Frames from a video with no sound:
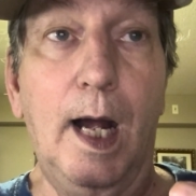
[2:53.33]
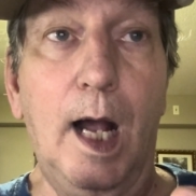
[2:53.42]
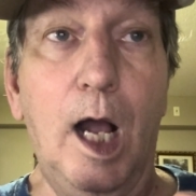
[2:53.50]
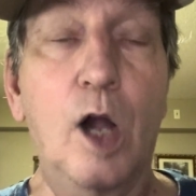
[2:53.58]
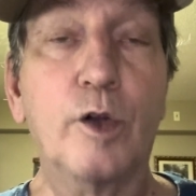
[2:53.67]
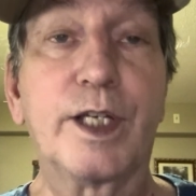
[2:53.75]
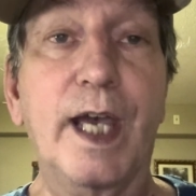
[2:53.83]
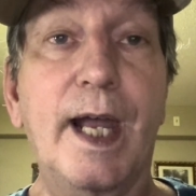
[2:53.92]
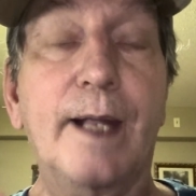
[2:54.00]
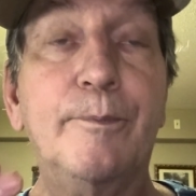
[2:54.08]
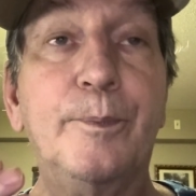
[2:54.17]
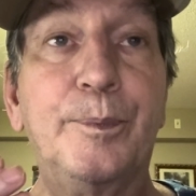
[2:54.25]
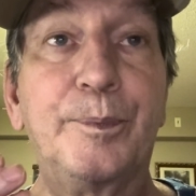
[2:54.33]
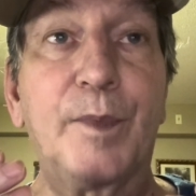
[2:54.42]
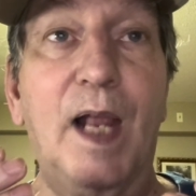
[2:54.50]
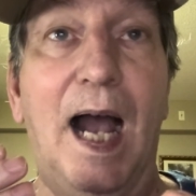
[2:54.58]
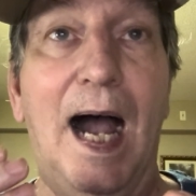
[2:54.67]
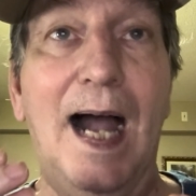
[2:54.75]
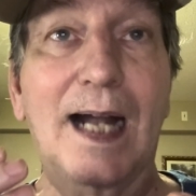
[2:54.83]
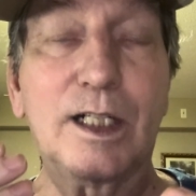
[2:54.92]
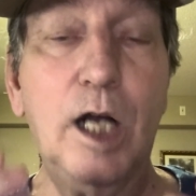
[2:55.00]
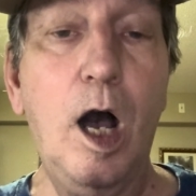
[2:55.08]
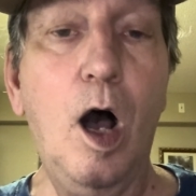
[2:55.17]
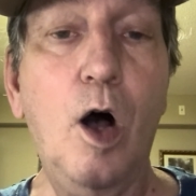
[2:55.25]
Okay, I
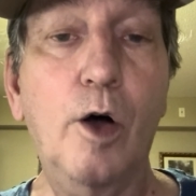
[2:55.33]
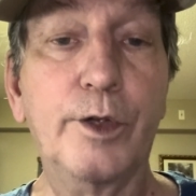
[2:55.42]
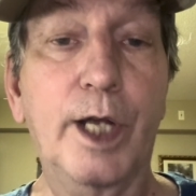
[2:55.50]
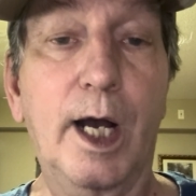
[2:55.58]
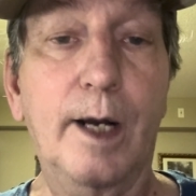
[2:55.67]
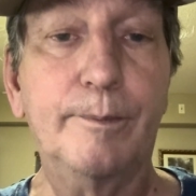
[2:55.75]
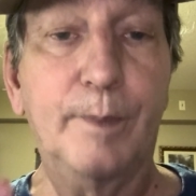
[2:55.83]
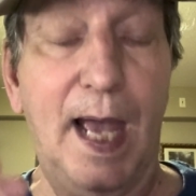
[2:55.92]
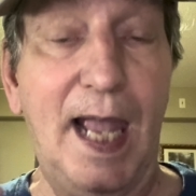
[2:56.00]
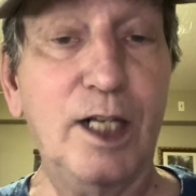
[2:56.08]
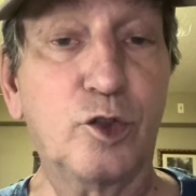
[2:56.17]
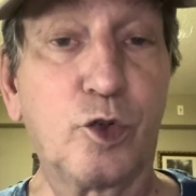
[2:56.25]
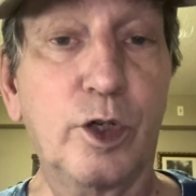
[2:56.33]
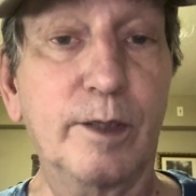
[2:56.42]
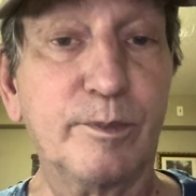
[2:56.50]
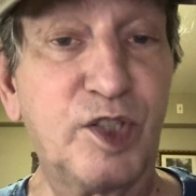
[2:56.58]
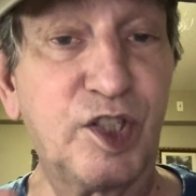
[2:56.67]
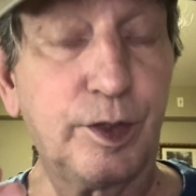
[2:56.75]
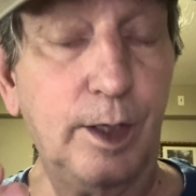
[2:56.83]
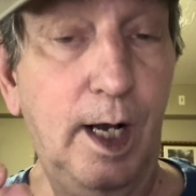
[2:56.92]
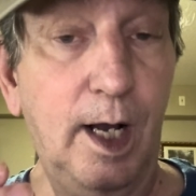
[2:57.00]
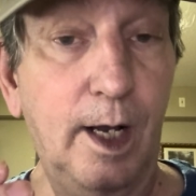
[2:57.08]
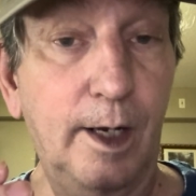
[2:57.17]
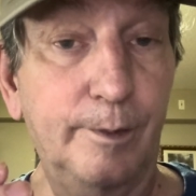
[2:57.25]
called up Atrium's
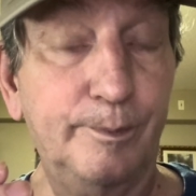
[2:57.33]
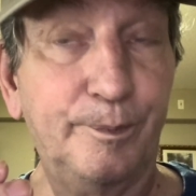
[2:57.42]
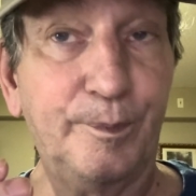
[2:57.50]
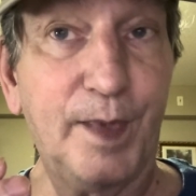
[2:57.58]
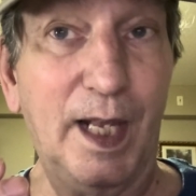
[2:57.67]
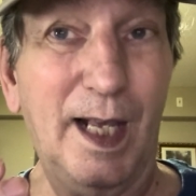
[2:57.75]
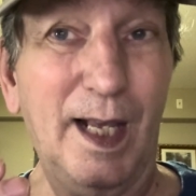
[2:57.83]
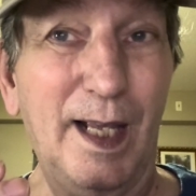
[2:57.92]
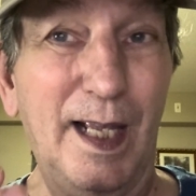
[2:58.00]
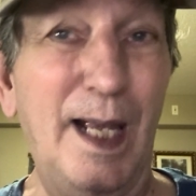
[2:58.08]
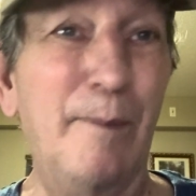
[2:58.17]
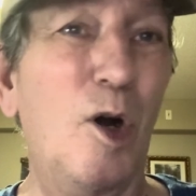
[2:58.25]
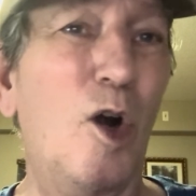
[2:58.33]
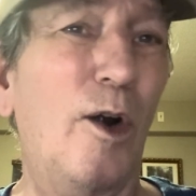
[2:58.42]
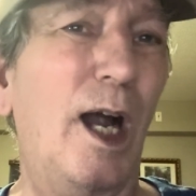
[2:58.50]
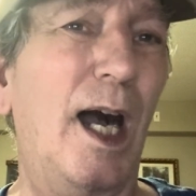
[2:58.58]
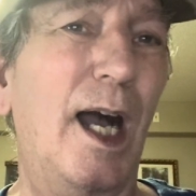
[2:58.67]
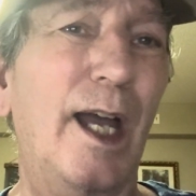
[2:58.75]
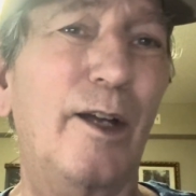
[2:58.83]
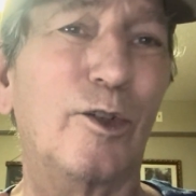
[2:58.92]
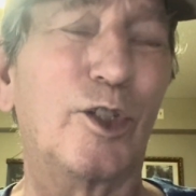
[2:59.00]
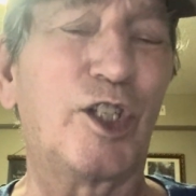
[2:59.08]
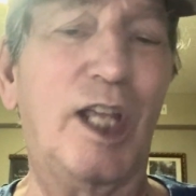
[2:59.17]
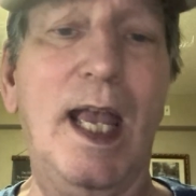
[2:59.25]
MRI or
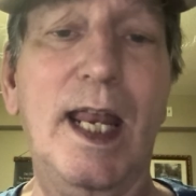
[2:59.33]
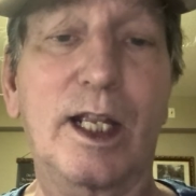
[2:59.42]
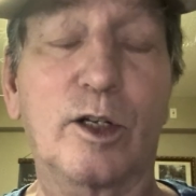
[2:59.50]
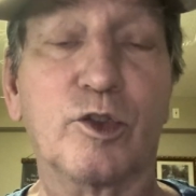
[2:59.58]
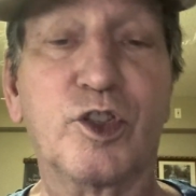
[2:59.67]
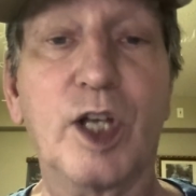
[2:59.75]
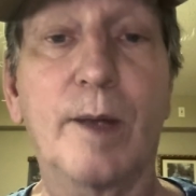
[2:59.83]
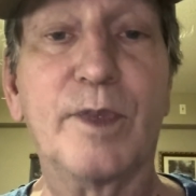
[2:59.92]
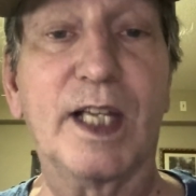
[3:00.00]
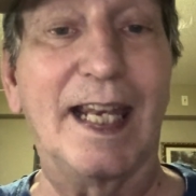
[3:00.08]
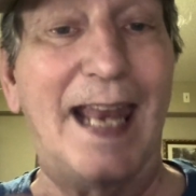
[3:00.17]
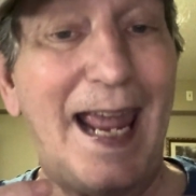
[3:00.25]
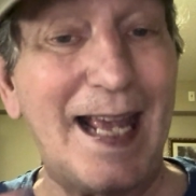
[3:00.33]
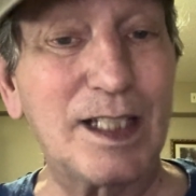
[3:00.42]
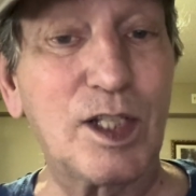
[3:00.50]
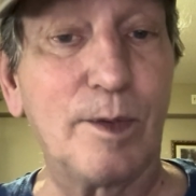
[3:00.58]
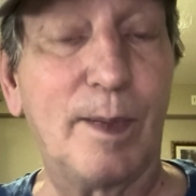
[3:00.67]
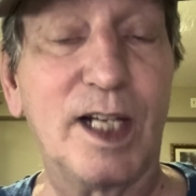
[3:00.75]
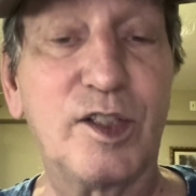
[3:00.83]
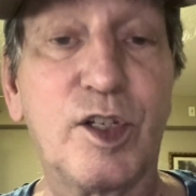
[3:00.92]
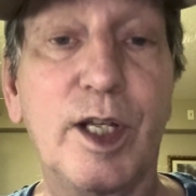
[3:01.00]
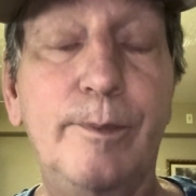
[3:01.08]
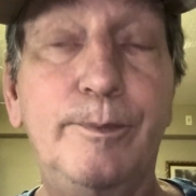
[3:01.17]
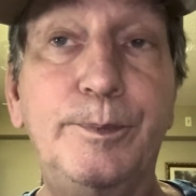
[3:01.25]
scanning or something and asked them, I said,